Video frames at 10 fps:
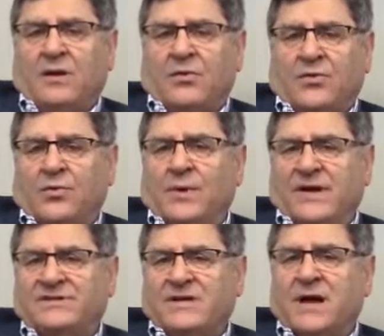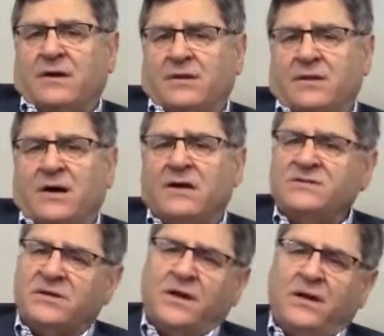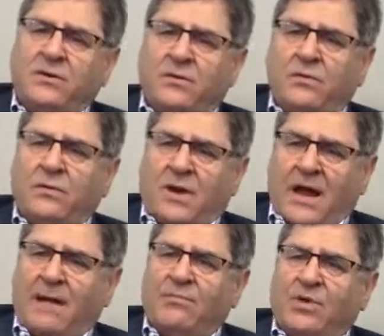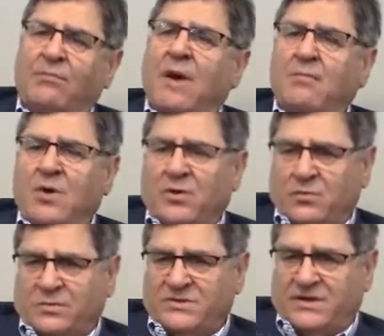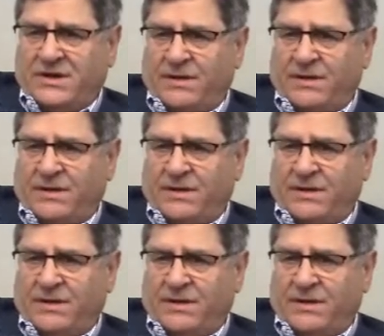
Through a second cousin, he knew the camp that my mother was in,